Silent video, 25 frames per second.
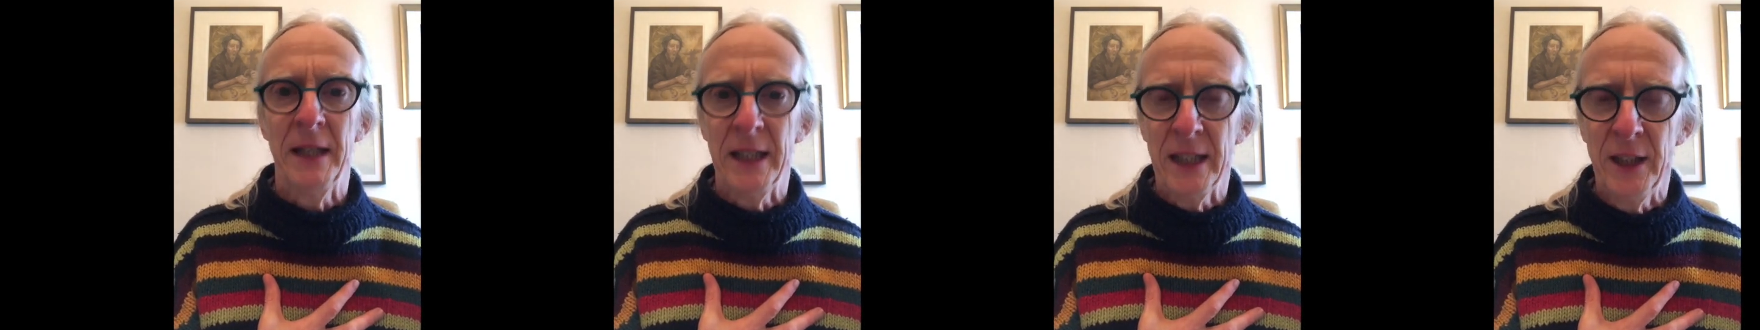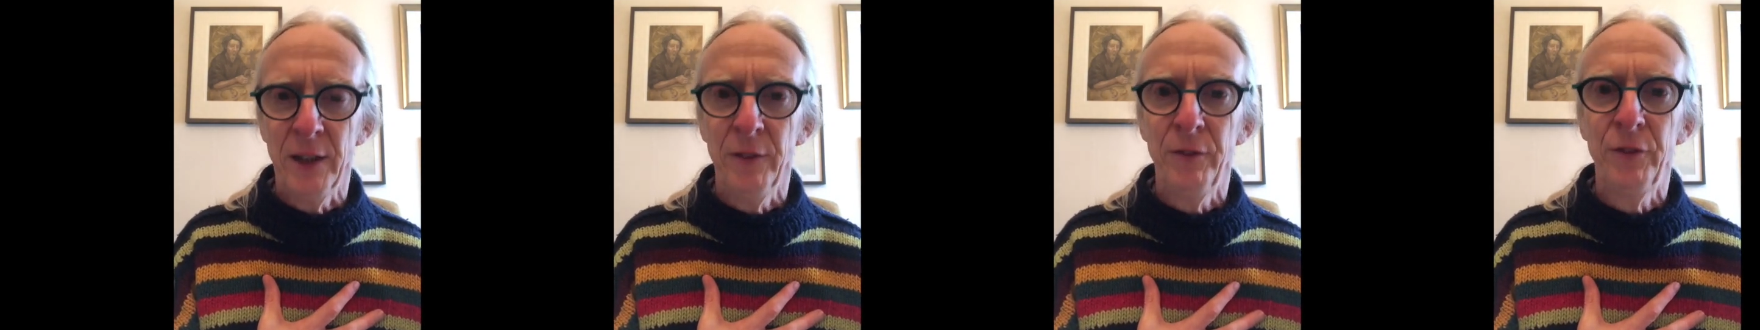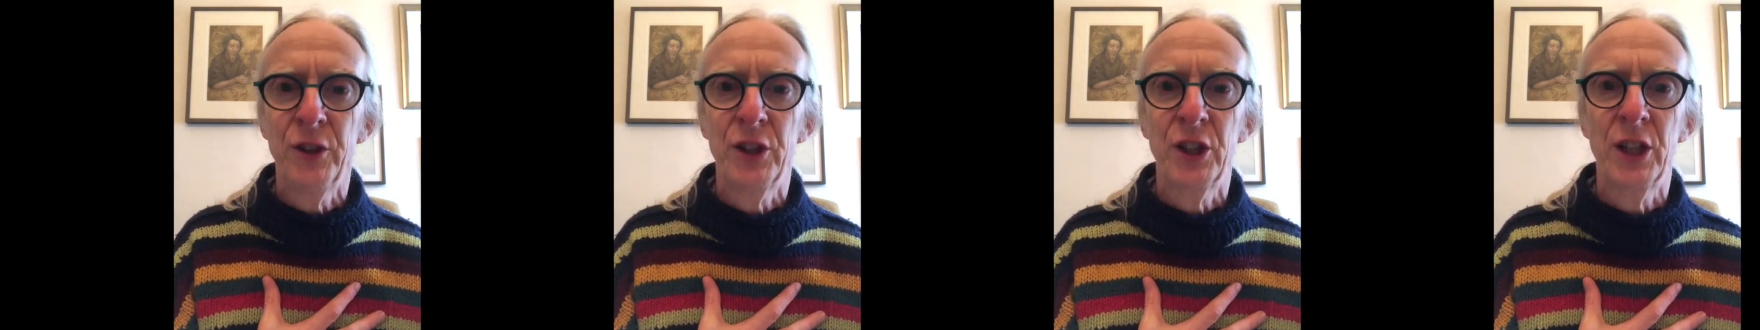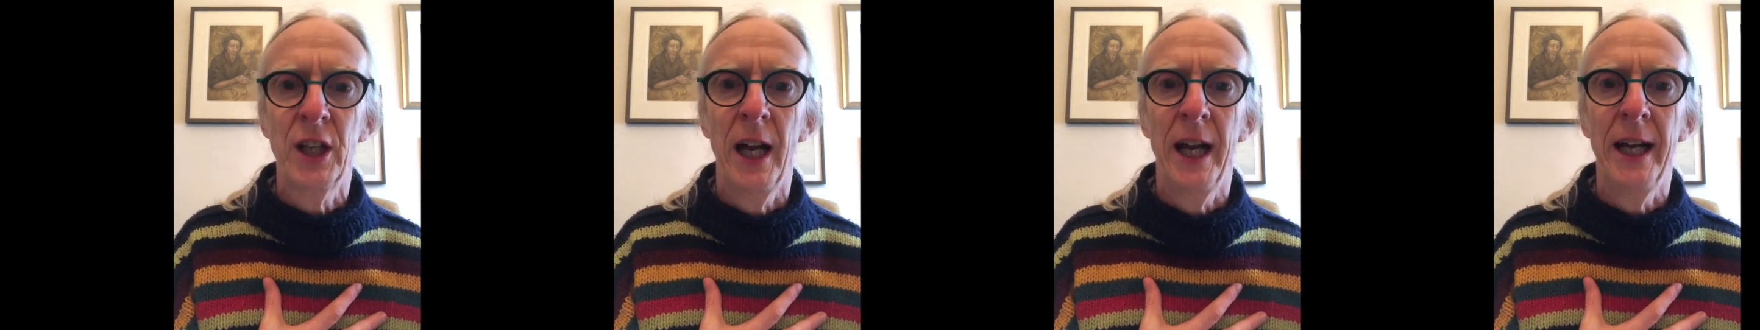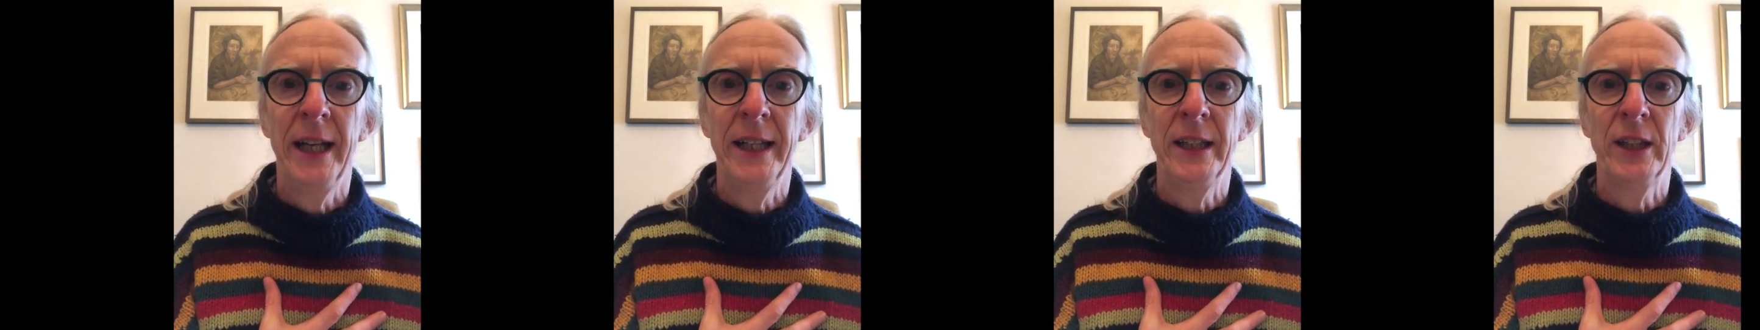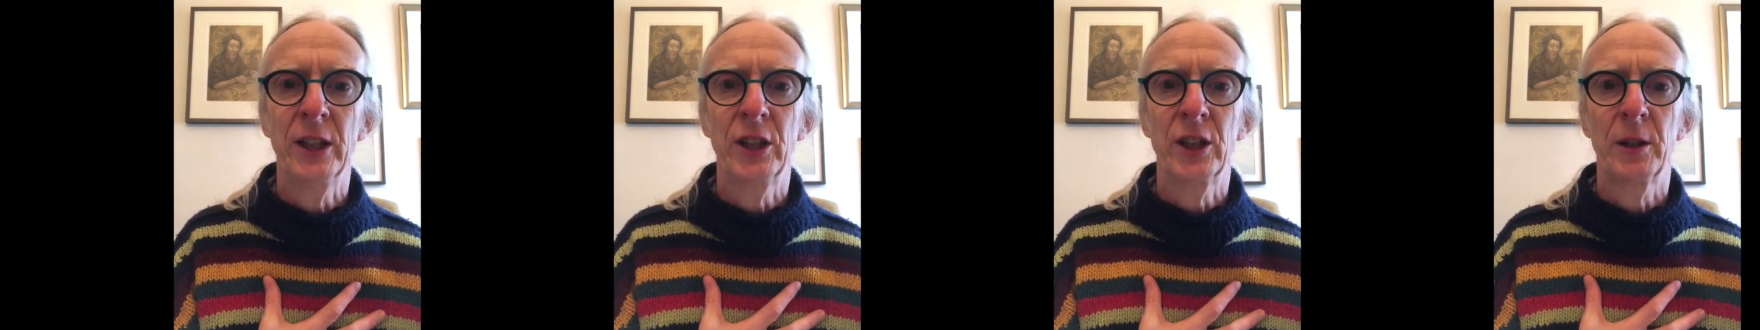You've
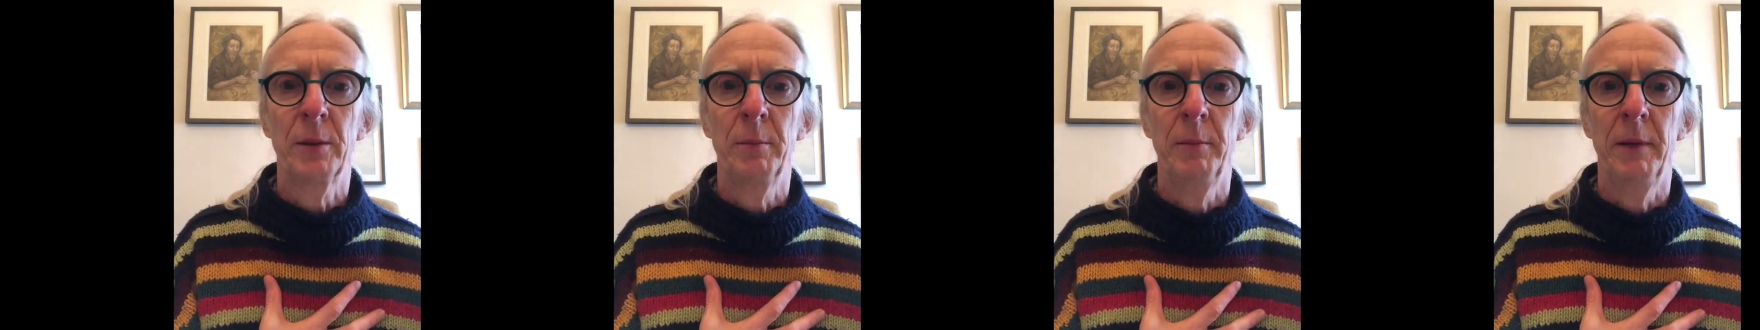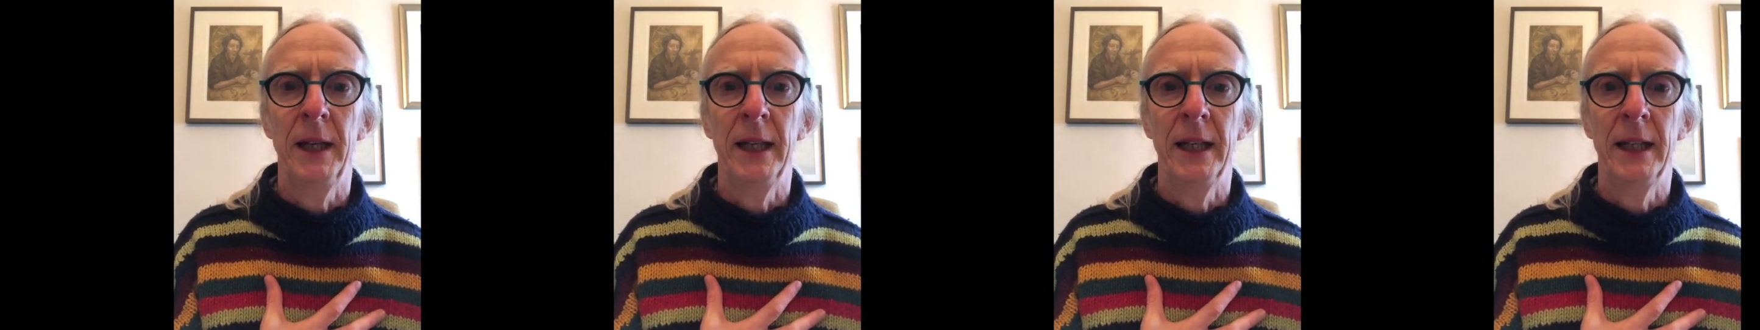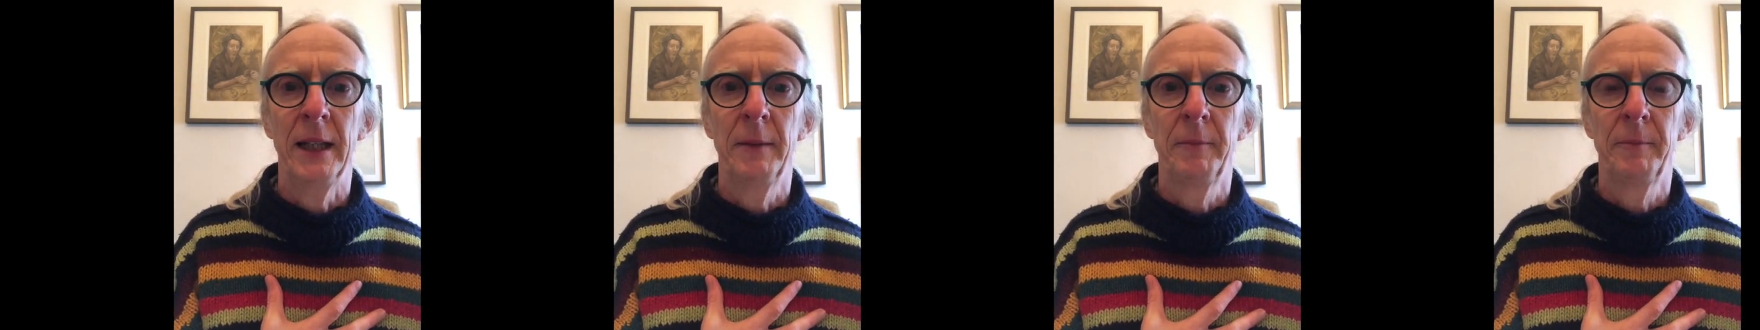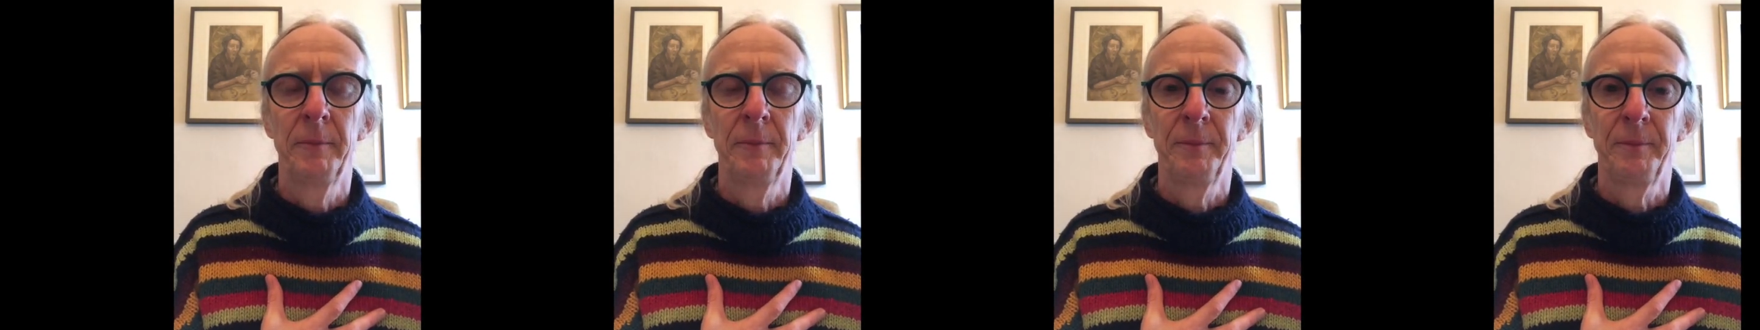changed me.